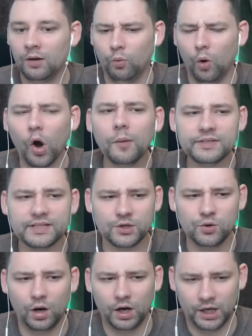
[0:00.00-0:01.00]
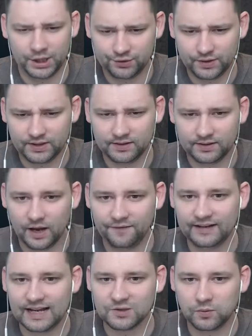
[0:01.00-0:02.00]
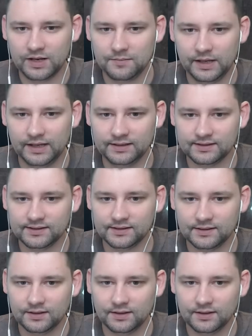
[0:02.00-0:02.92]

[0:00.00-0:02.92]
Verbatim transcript: well, up to 100. I think that's what it means.